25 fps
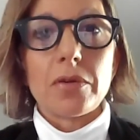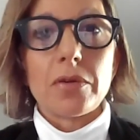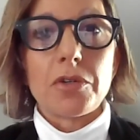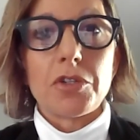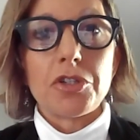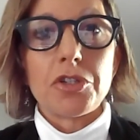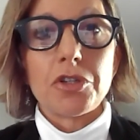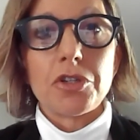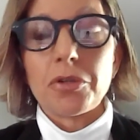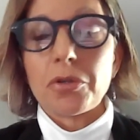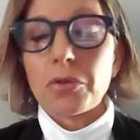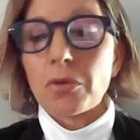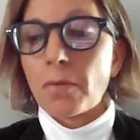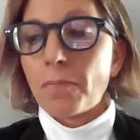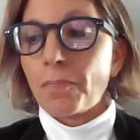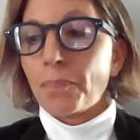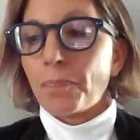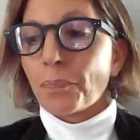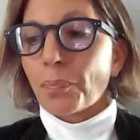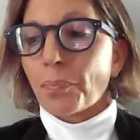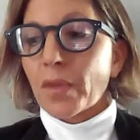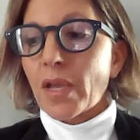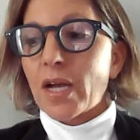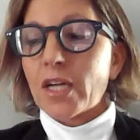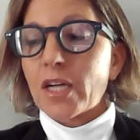Yeah, so
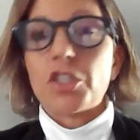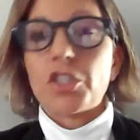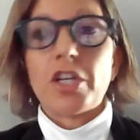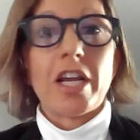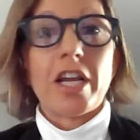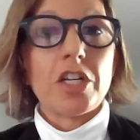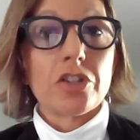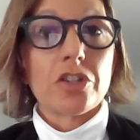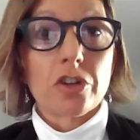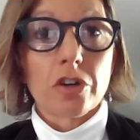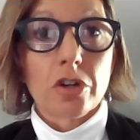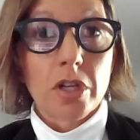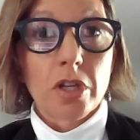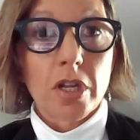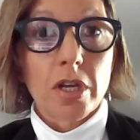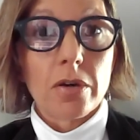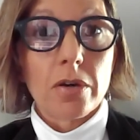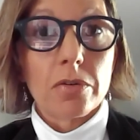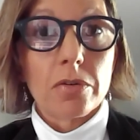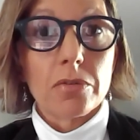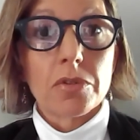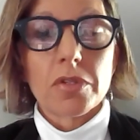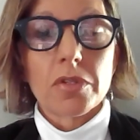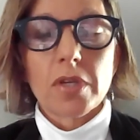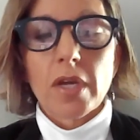Ella is our
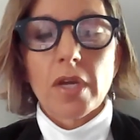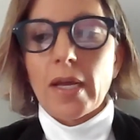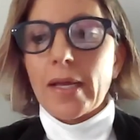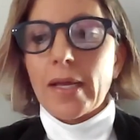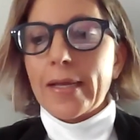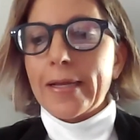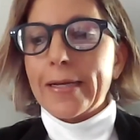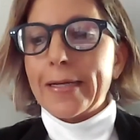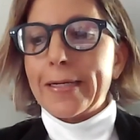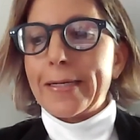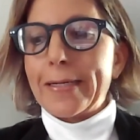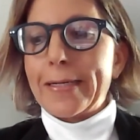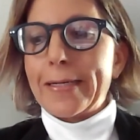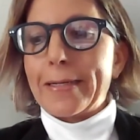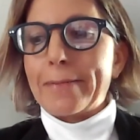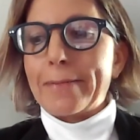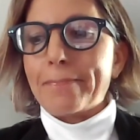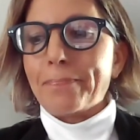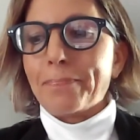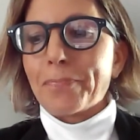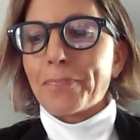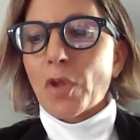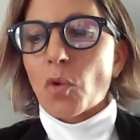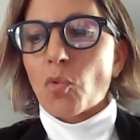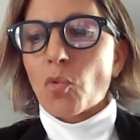application,
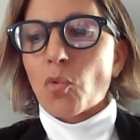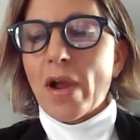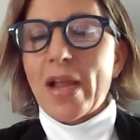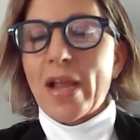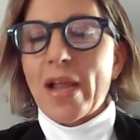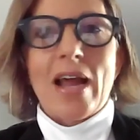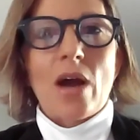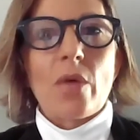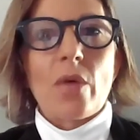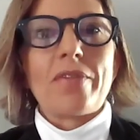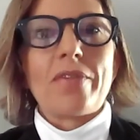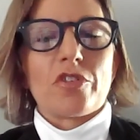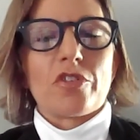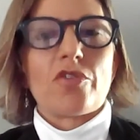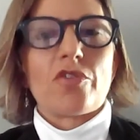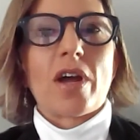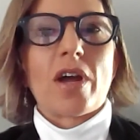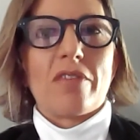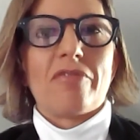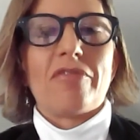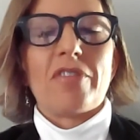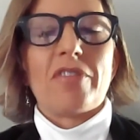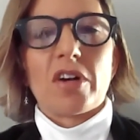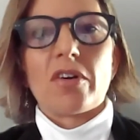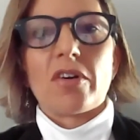and we believe
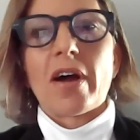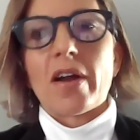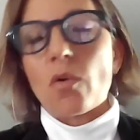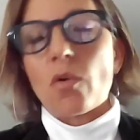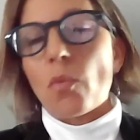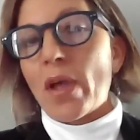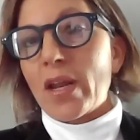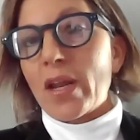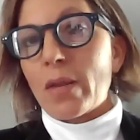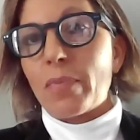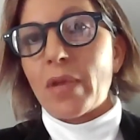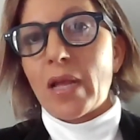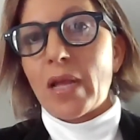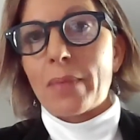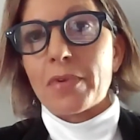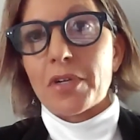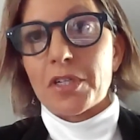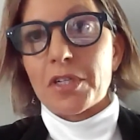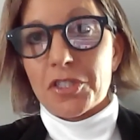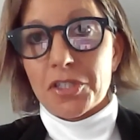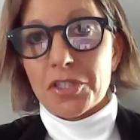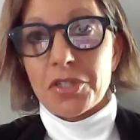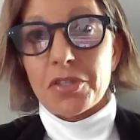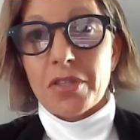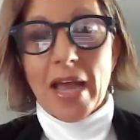Ella
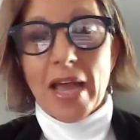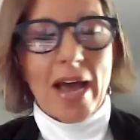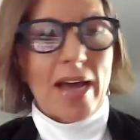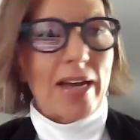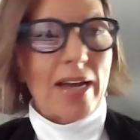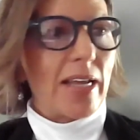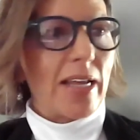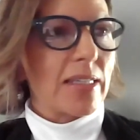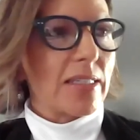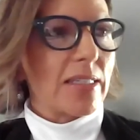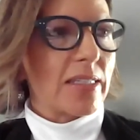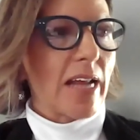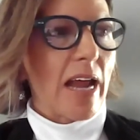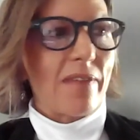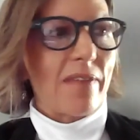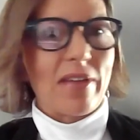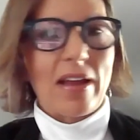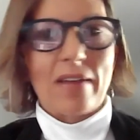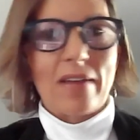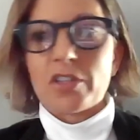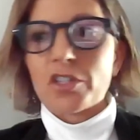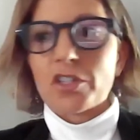elevates the caregiver.